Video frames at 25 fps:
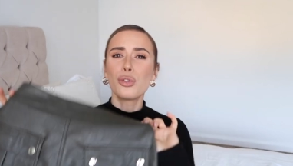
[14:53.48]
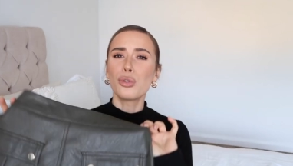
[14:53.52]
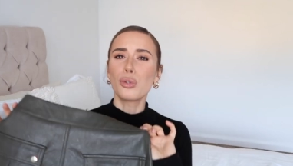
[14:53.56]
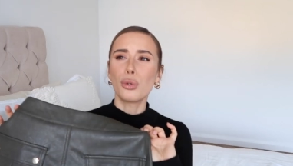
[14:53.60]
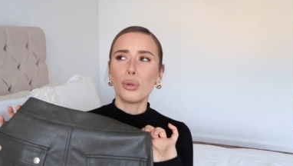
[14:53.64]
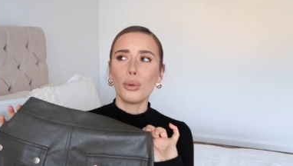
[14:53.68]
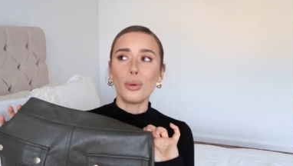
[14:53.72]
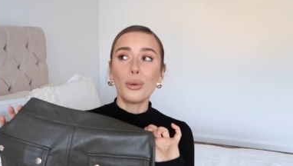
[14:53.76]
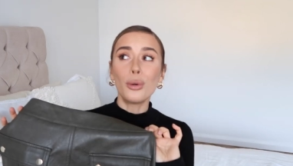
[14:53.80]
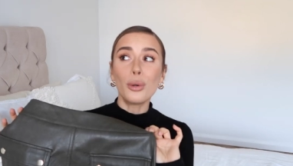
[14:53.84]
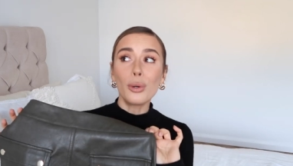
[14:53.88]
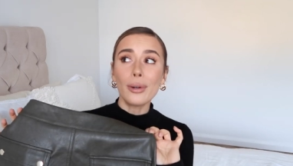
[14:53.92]

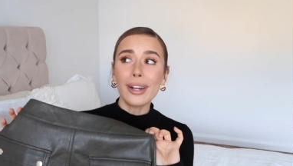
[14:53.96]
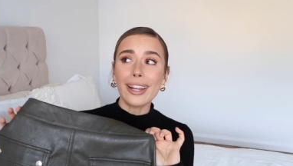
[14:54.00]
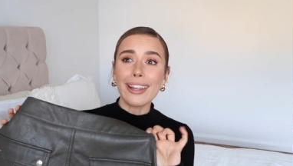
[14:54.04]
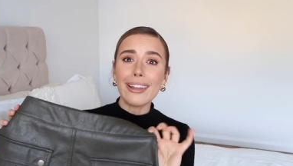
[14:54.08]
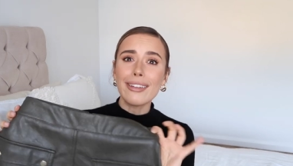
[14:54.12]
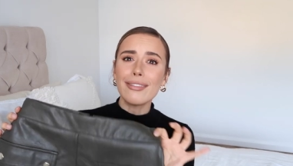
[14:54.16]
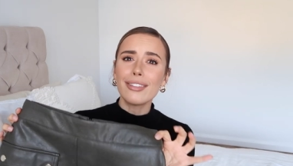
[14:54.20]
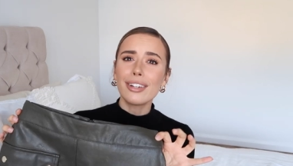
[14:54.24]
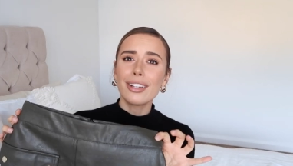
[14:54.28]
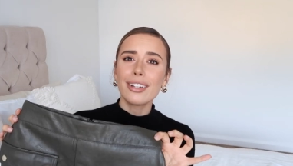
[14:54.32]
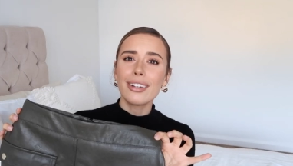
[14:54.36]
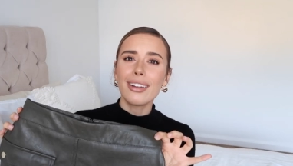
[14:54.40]
Skort
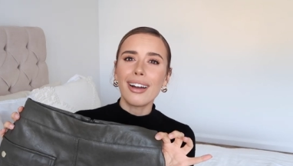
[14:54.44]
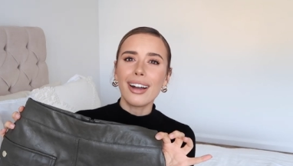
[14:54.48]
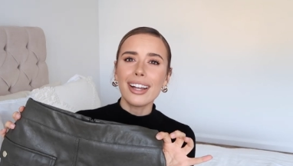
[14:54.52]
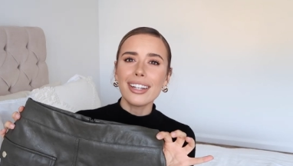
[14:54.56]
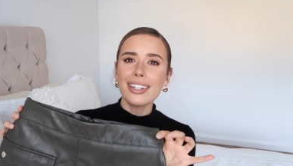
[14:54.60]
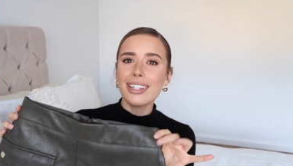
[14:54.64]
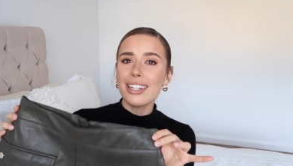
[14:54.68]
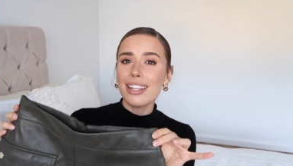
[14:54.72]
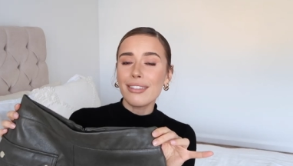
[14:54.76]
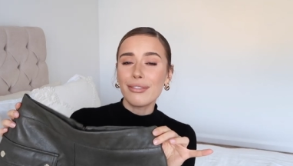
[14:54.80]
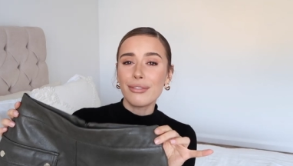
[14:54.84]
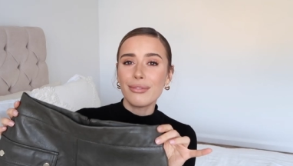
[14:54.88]
even. I
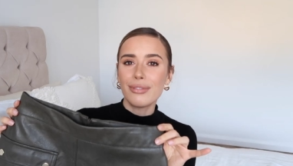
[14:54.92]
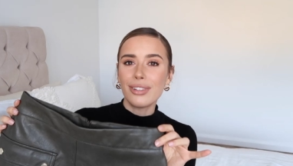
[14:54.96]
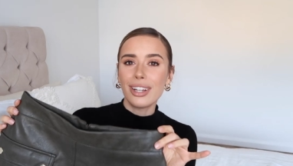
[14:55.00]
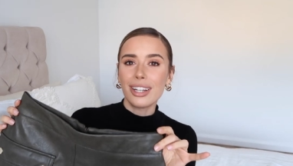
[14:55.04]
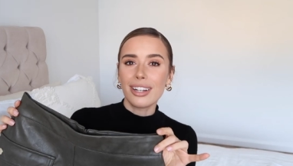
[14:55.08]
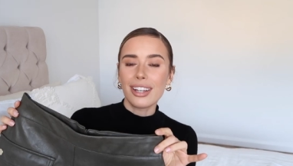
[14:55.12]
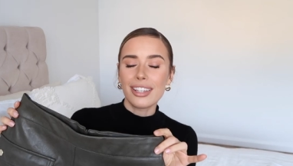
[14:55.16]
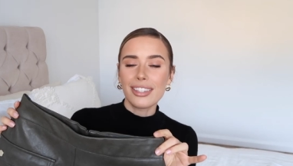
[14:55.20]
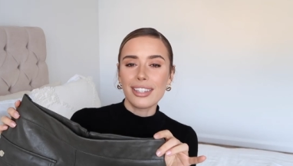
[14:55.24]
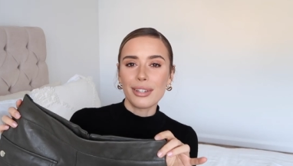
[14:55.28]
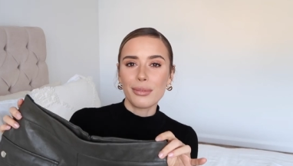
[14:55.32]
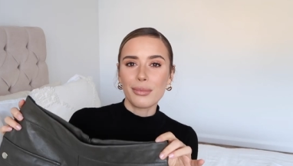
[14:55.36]
didn't even
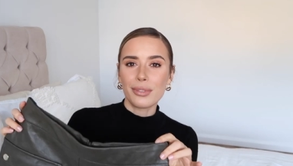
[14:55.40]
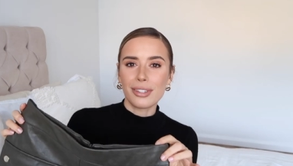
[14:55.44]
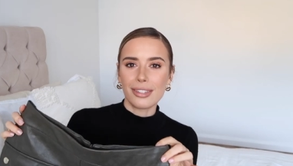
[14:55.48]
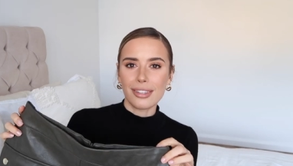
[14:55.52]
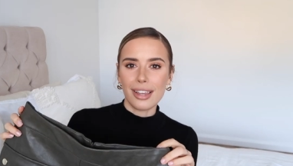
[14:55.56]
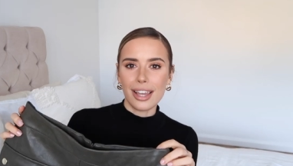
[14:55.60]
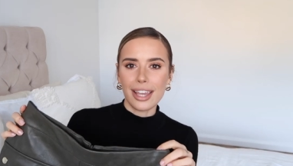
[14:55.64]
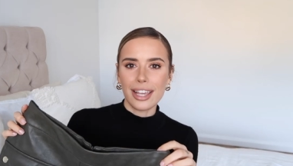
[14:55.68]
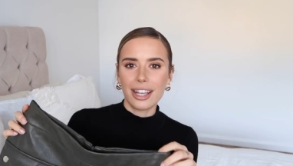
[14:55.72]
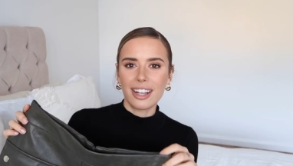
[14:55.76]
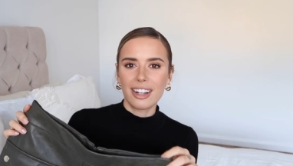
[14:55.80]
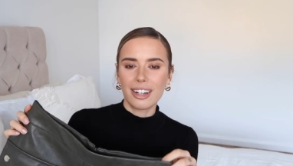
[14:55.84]
realize it was
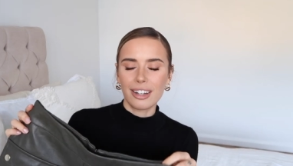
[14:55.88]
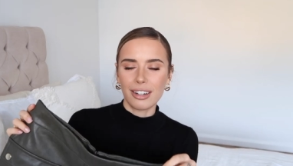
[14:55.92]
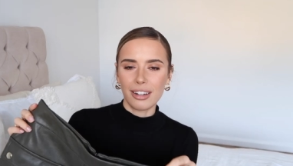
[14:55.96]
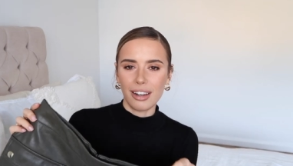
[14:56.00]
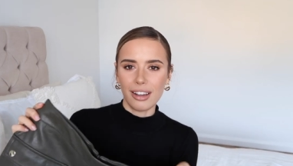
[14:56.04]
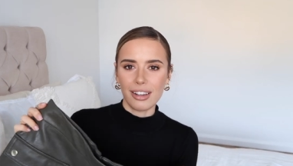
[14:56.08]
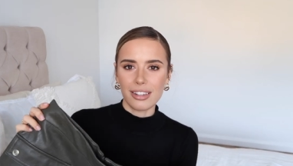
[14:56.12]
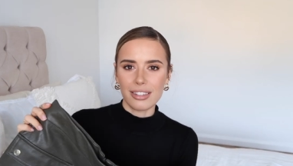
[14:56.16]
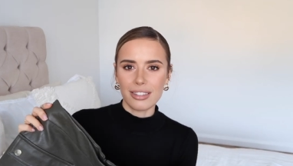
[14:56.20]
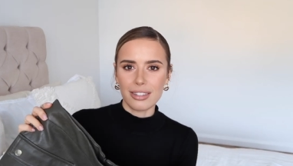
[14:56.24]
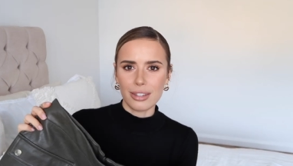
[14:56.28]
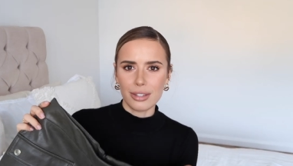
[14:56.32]
like
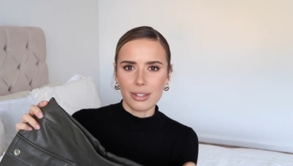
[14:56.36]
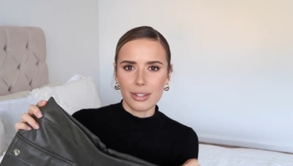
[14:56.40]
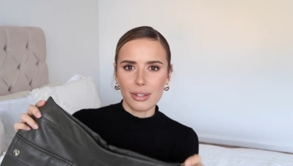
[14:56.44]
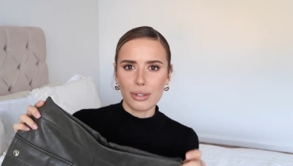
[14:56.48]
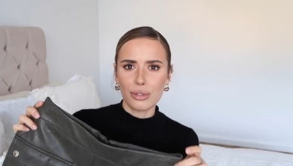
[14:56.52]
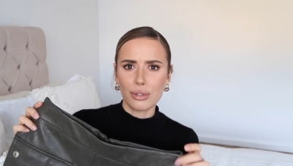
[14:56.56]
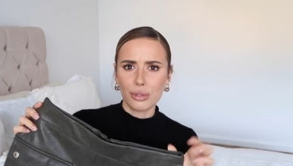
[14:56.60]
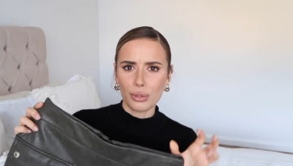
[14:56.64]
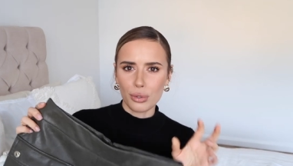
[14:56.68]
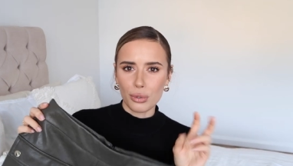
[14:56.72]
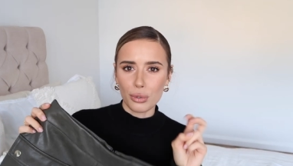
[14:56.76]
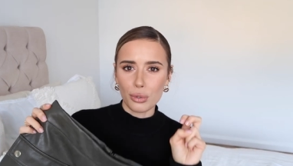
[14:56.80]
classed as a
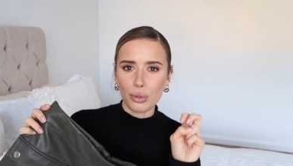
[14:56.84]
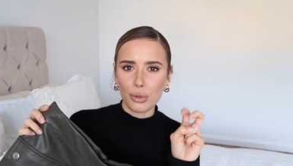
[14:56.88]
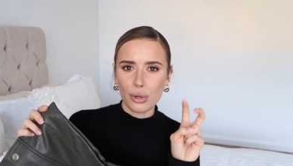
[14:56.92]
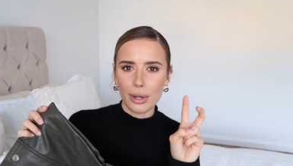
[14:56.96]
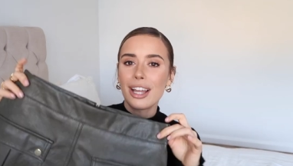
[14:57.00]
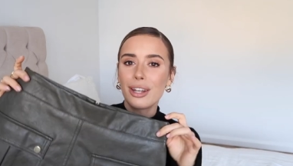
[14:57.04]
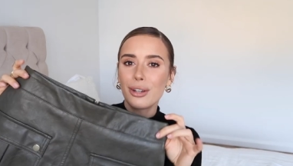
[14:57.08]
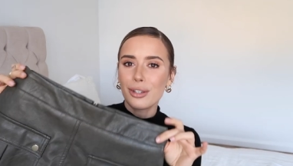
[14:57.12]
skort.